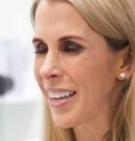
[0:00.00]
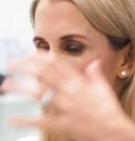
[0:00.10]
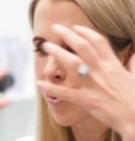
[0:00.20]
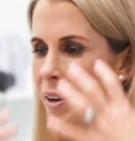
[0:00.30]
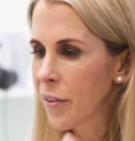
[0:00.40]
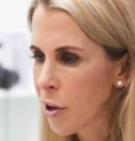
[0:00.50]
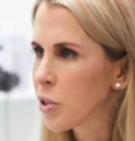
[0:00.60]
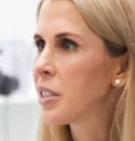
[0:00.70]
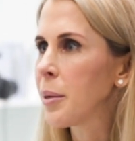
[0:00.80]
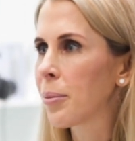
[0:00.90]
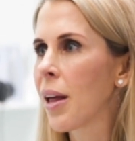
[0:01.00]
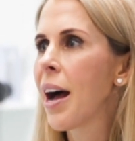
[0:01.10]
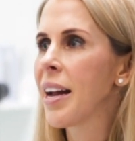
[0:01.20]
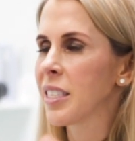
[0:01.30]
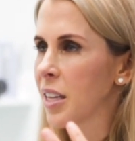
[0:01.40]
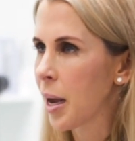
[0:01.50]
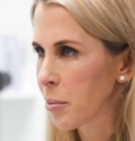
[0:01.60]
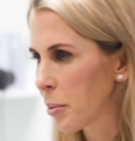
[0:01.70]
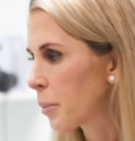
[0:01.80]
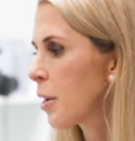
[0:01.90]
To get rid of those deep lines and the
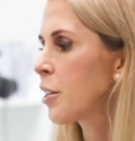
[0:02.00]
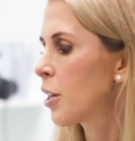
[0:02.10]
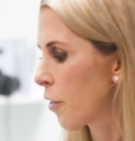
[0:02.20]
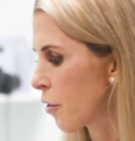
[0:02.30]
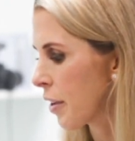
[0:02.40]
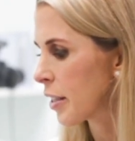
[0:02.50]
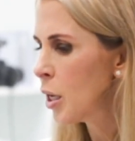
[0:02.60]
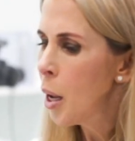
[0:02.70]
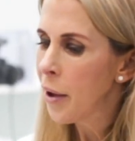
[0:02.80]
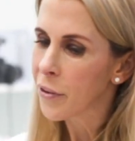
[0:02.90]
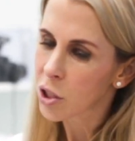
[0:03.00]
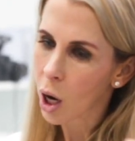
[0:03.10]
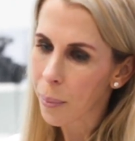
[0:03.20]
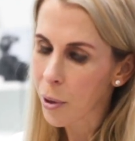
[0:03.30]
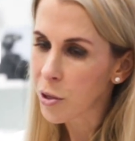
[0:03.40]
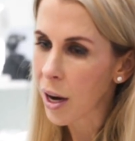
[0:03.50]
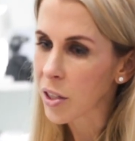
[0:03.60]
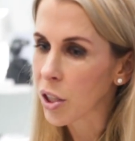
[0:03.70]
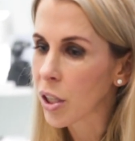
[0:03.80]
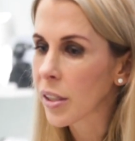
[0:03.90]
hyperpigmentation and other things. If you start
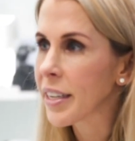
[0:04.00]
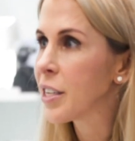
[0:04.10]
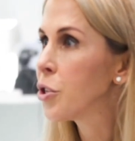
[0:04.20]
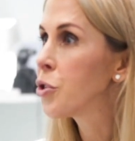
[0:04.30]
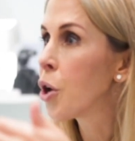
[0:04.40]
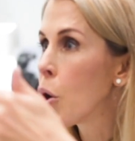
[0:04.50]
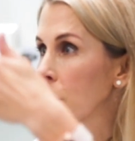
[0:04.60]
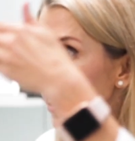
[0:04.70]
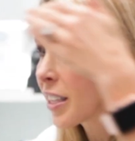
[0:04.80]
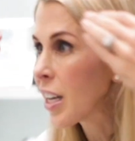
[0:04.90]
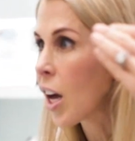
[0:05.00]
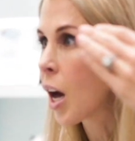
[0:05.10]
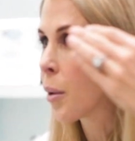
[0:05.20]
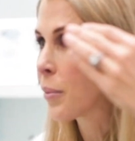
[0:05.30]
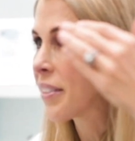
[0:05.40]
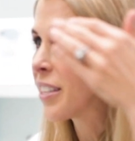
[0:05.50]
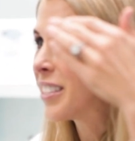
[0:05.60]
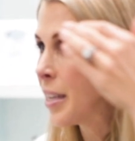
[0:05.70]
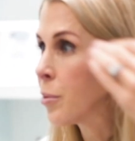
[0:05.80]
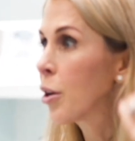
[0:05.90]
Botox early and you don't get let the
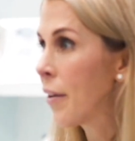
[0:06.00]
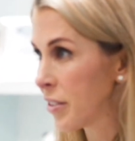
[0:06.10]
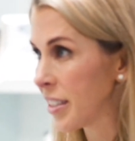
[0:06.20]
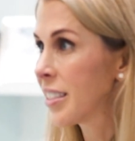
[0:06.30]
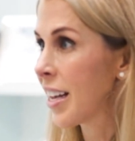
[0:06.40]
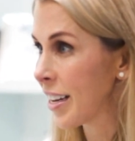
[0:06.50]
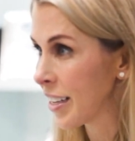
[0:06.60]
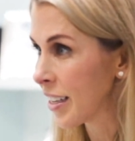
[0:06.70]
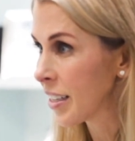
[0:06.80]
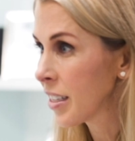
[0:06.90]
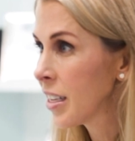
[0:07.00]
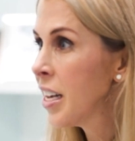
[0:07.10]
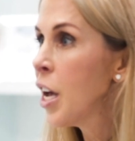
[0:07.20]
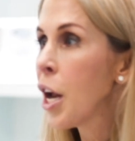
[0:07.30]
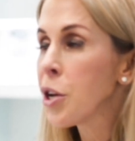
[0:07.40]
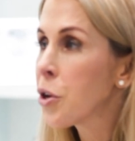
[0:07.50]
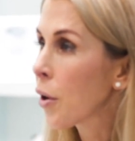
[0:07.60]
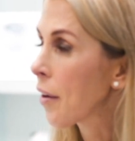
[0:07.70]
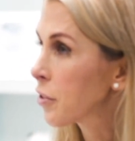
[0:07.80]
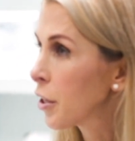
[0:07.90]
deep crevices set in, and you
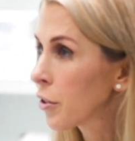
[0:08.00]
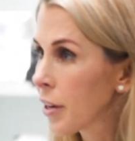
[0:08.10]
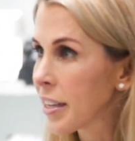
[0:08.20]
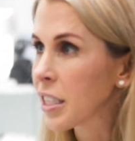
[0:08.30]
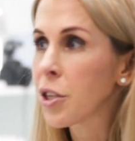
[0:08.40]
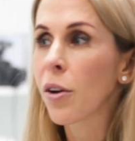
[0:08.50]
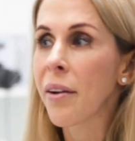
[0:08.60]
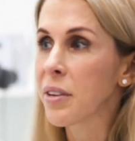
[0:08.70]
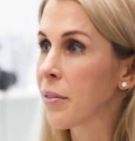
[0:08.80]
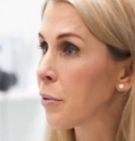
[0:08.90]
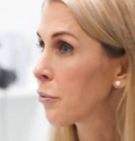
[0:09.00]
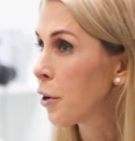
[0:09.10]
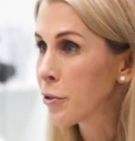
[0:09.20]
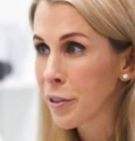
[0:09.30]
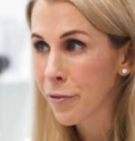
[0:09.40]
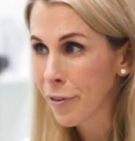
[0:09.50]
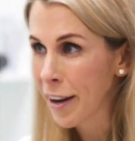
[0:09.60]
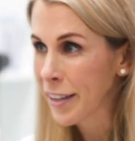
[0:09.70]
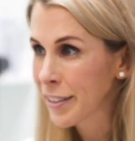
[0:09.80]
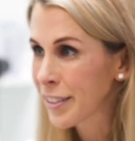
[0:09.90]
don't have to go crazy, you don't have to have a frozen
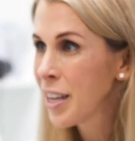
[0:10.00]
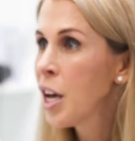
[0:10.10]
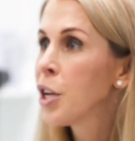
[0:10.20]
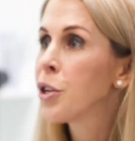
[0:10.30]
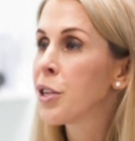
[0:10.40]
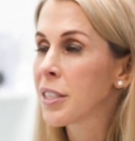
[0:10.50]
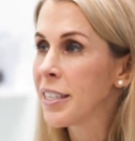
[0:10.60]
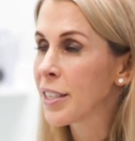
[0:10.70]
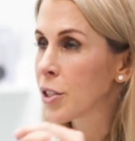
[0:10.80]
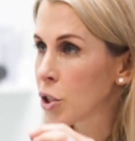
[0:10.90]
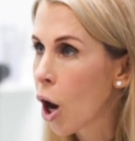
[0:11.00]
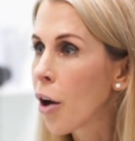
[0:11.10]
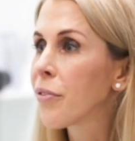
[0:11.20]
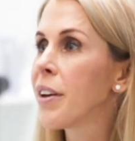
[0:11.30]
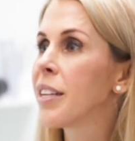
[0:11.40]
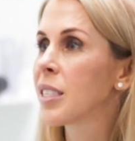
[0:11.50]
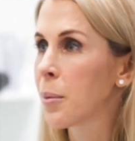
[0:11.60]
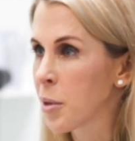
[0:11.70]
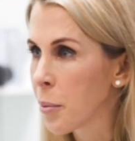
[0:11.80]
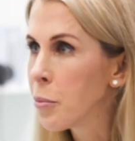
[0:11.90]
face, you just need to soften some of